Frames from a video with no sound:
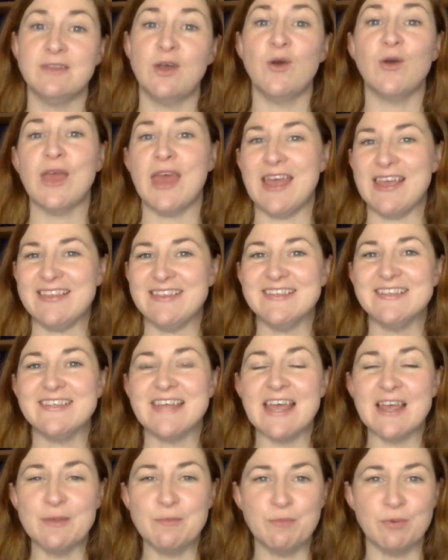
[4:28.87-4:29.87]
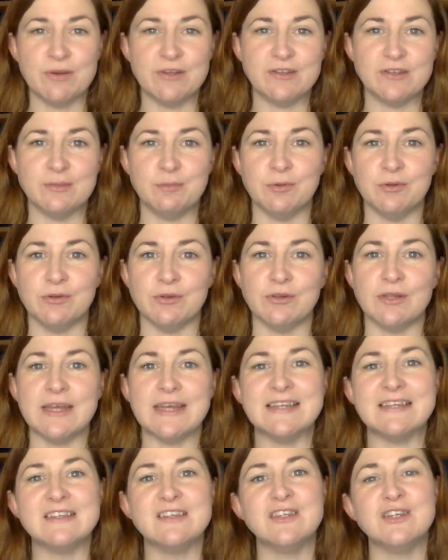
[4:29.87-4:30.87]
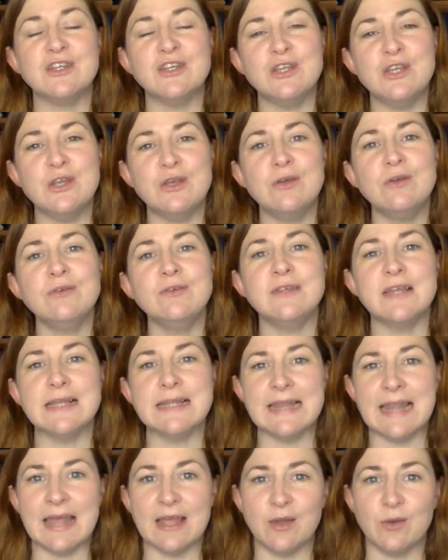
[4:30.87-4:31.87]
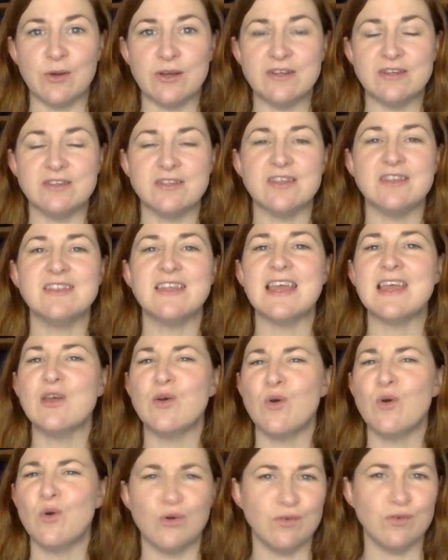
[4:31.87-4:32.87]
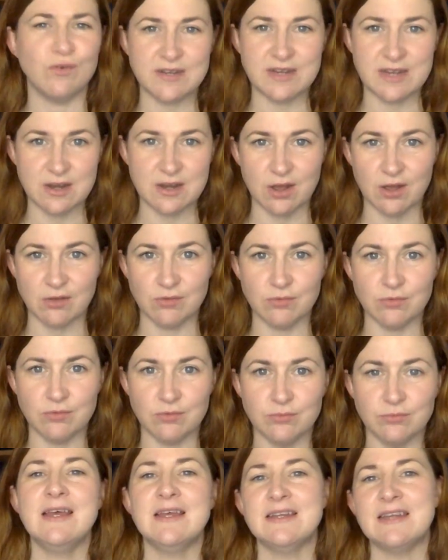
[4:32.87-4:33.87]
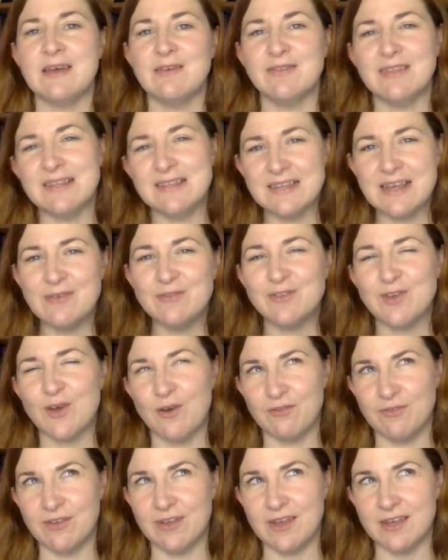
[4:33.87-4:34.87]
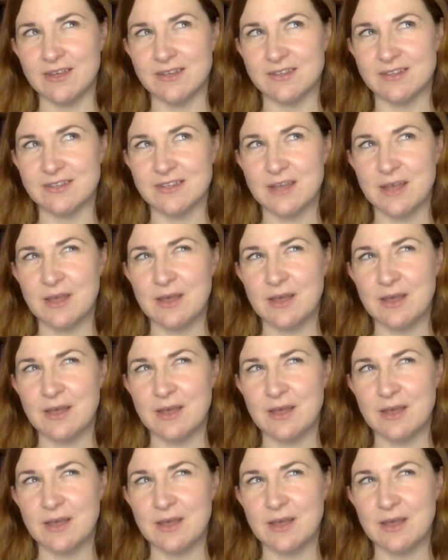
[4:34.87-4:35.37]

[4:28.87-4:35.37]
Okay, the second principle is to use language that they already know. Now, this sounds obvious,